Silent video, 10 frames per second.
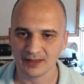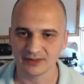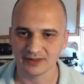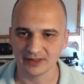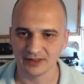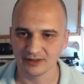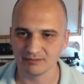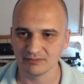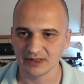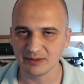
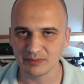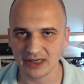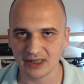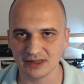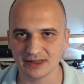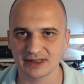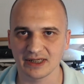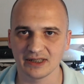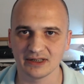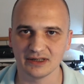the emails
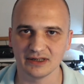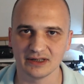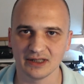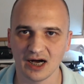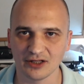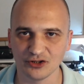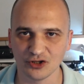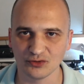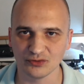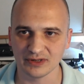and the
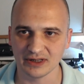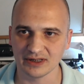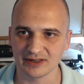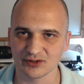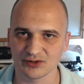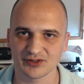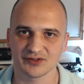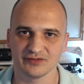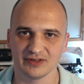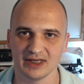unknown sources
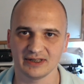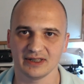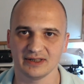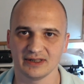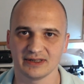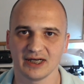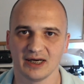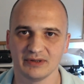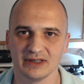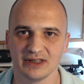of data that are
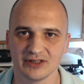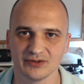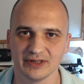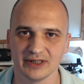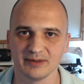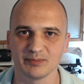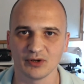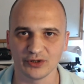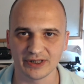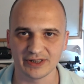coming into the
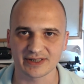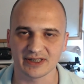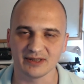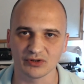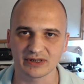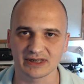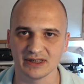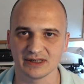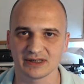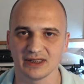employees'
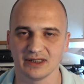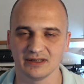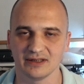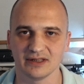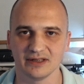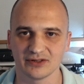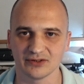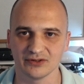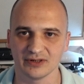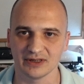inboxes and
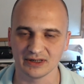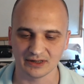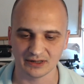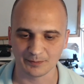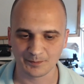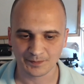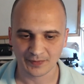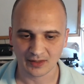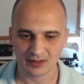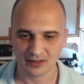into
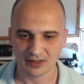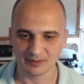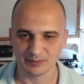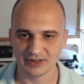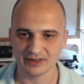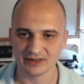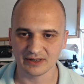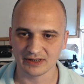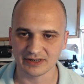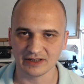and
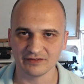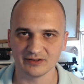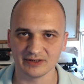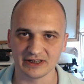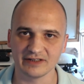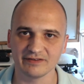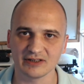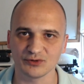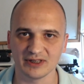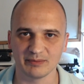being delivered
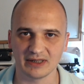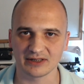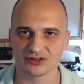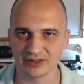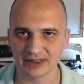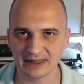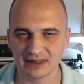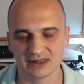to them electronically.